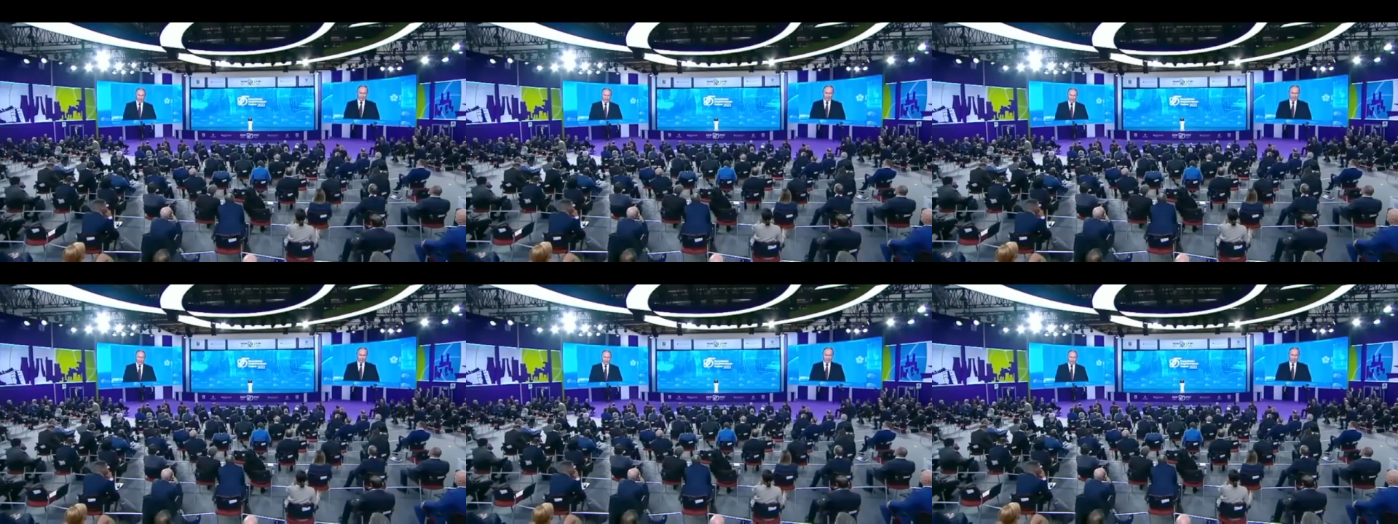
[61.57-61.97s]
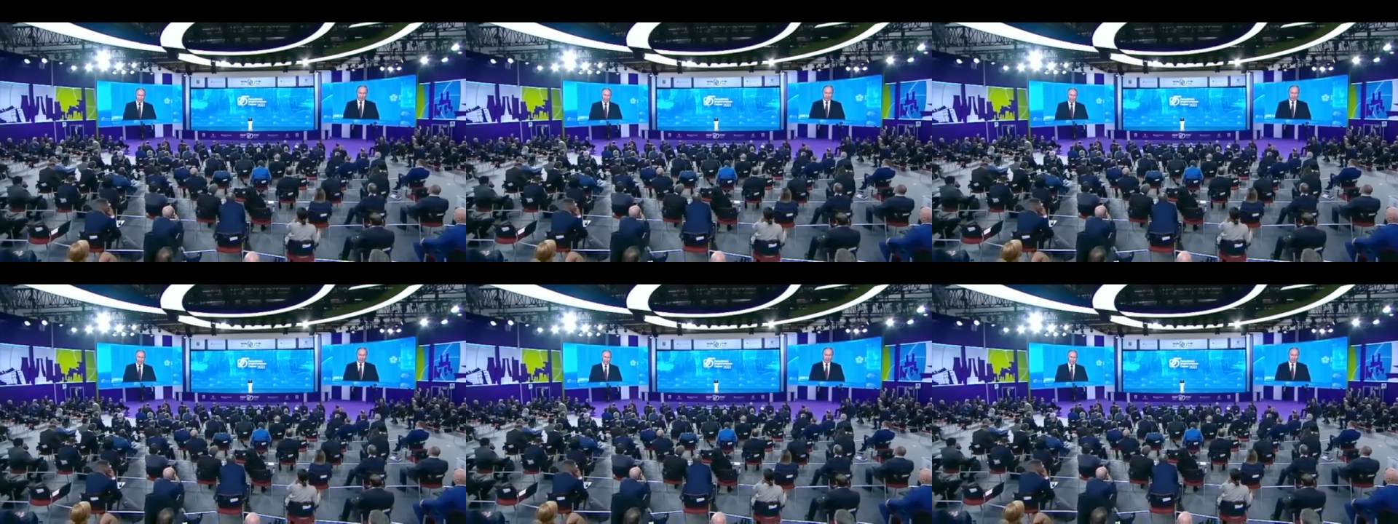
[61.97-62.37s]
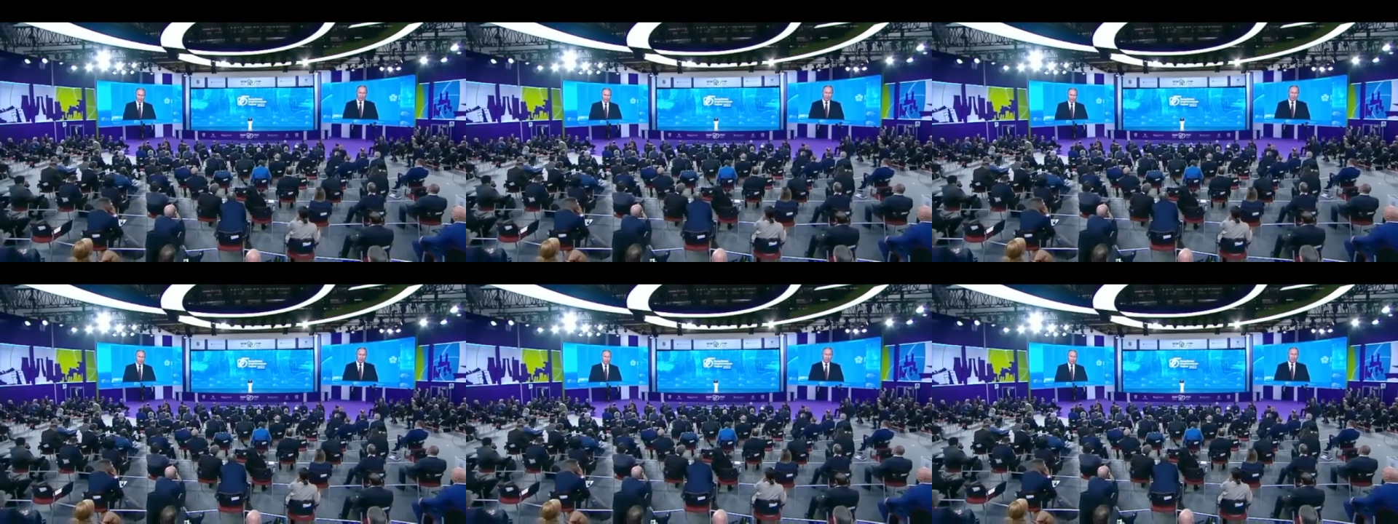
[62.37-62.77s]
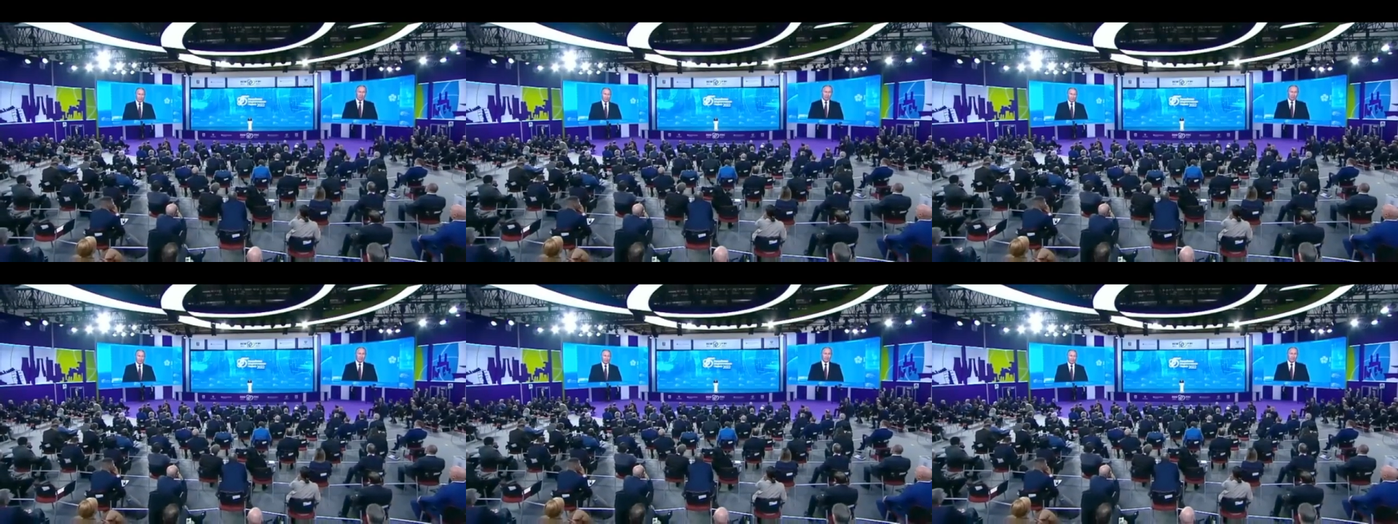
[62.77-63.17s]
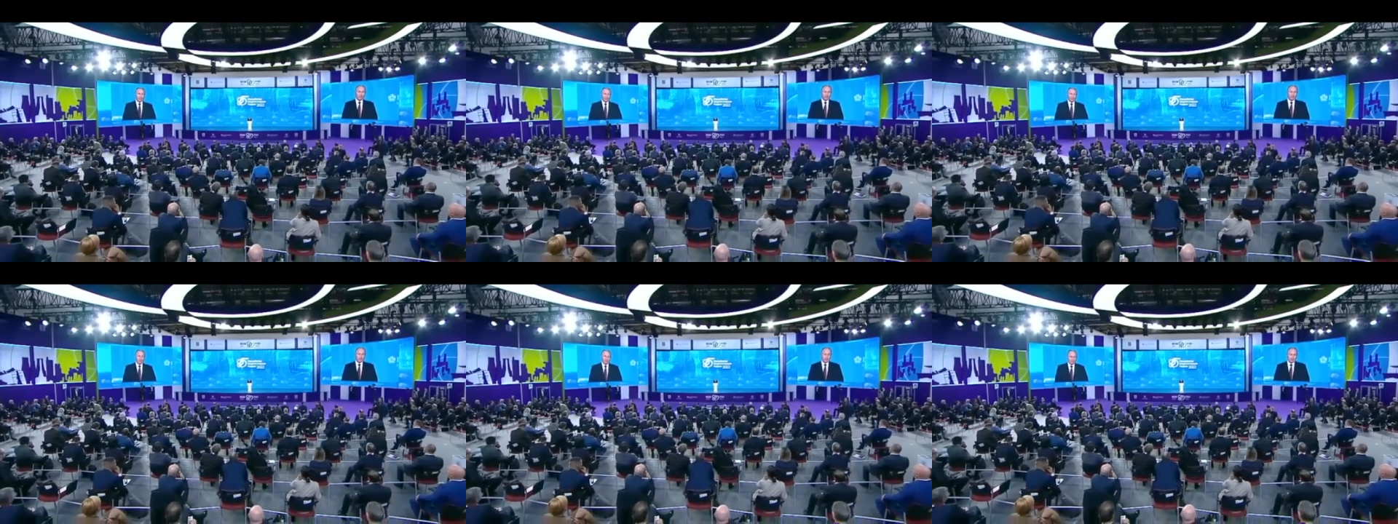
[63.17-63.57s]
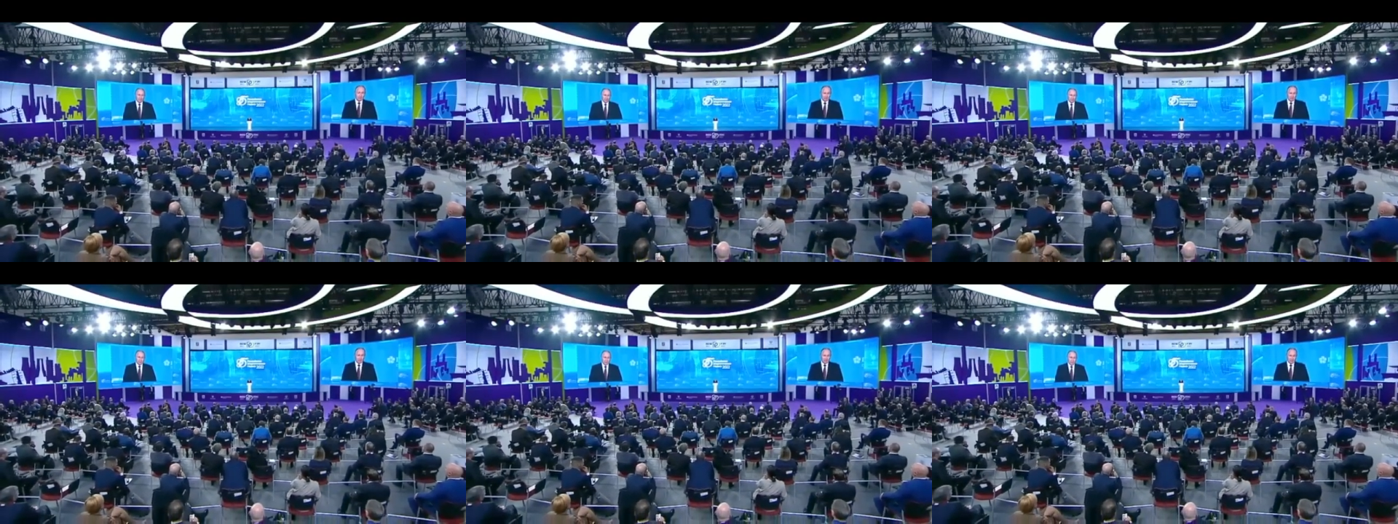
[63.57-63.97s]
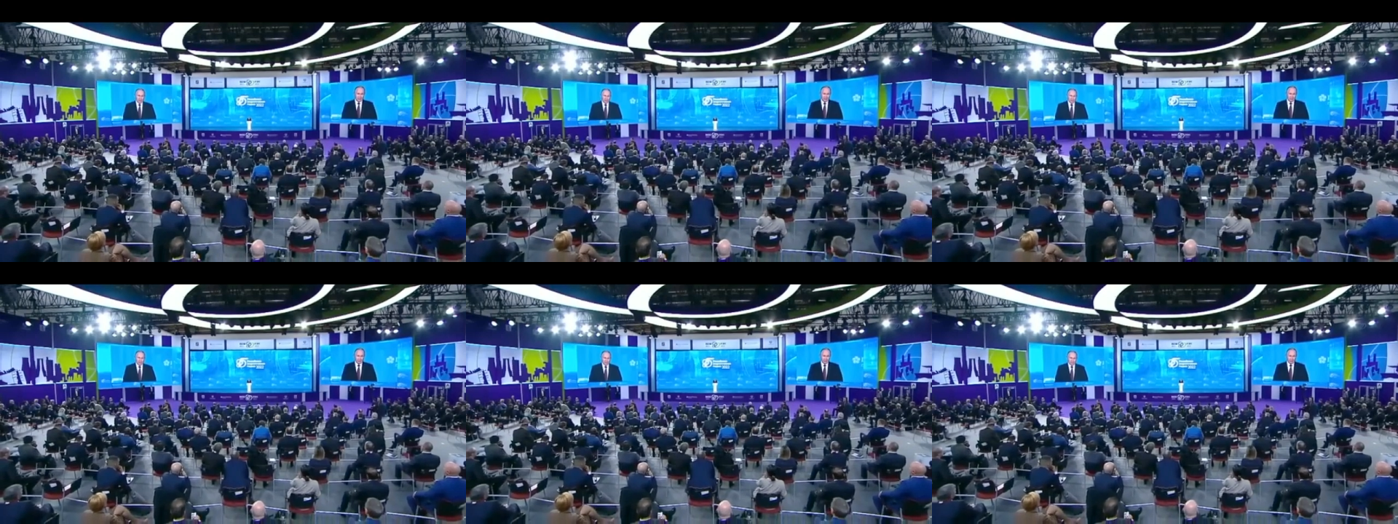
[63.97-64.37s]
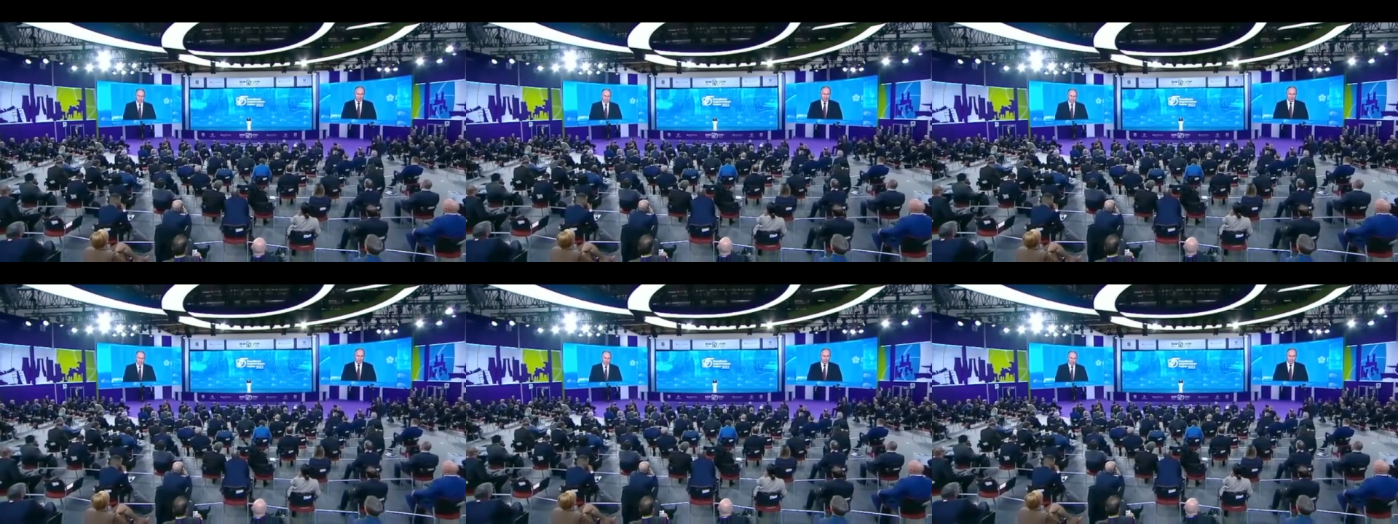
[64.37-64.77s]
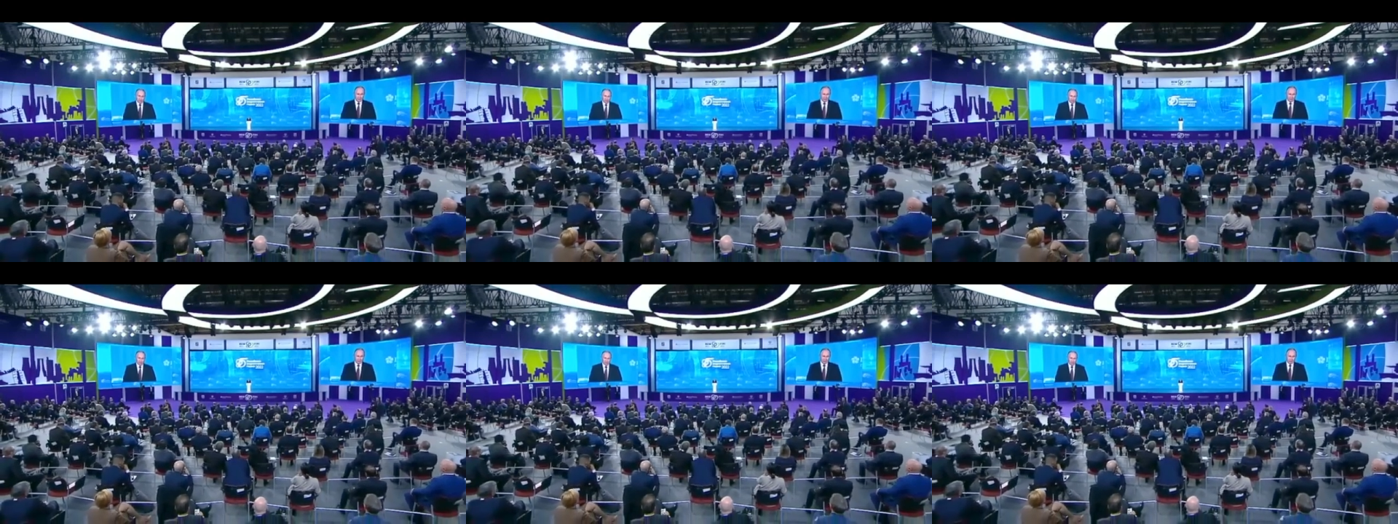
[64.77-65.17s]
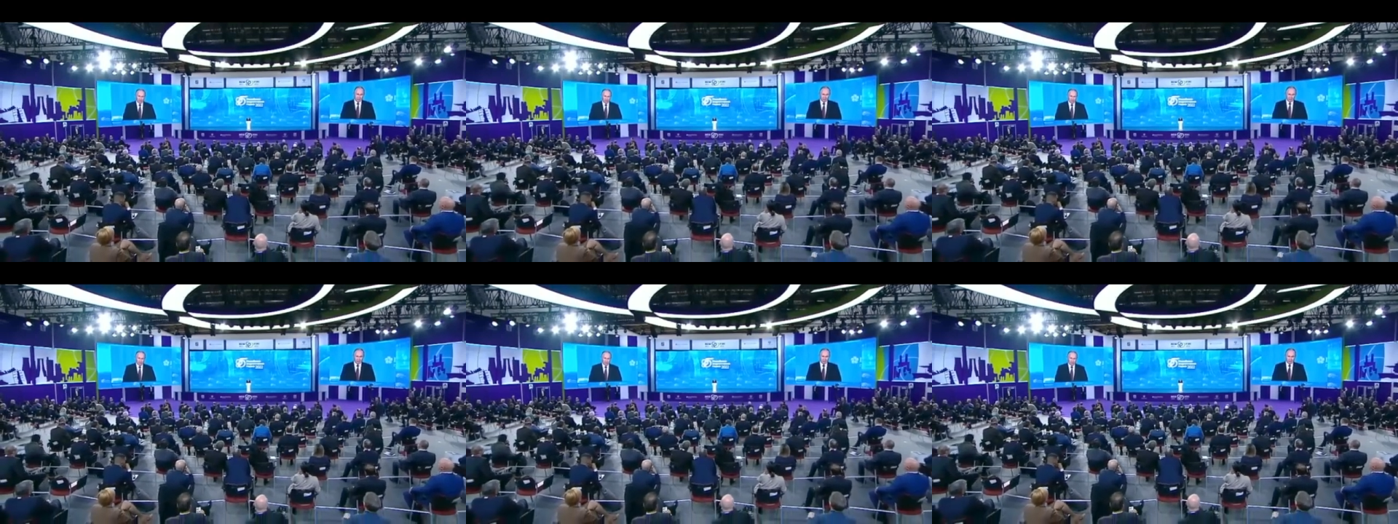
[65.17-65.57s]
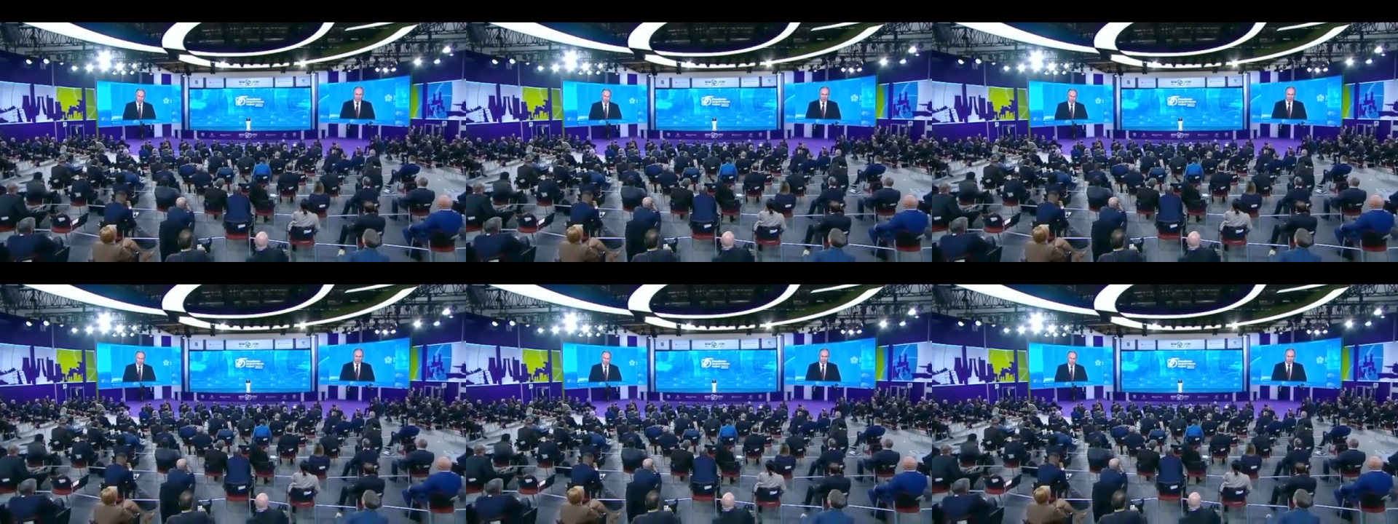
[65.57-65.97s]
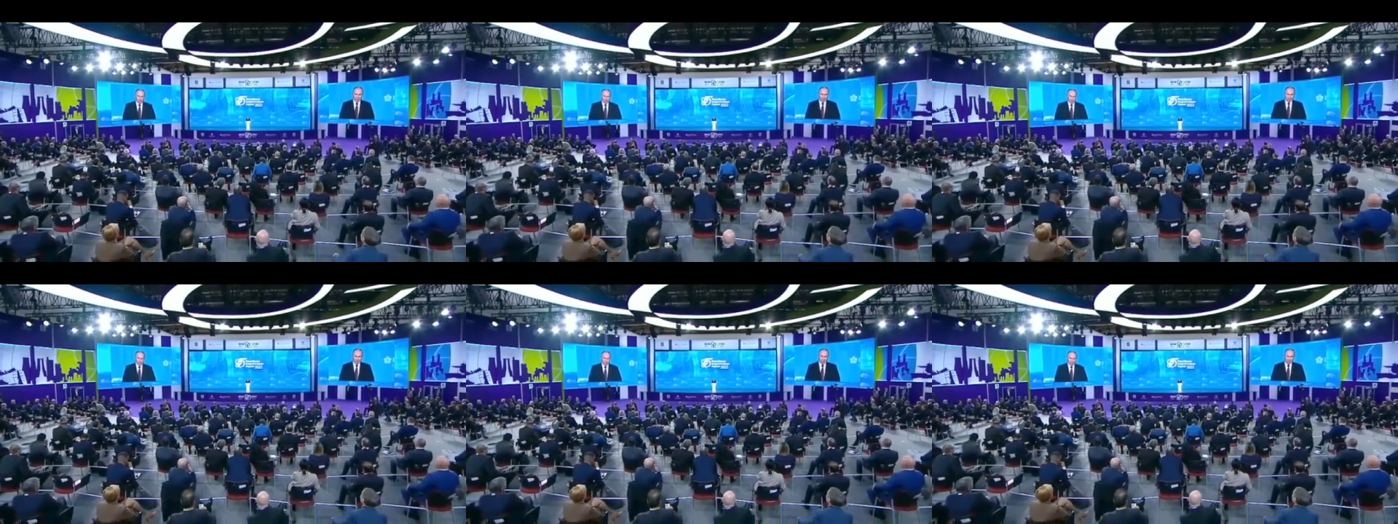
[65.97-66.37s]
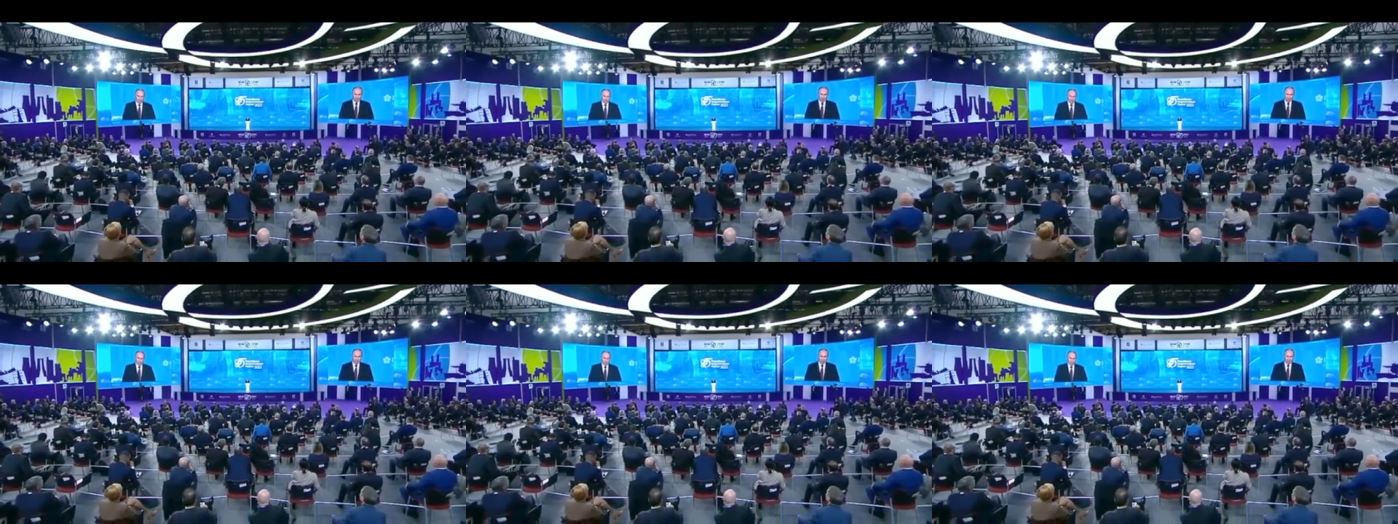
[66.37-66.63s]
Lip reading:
(no speaker visible)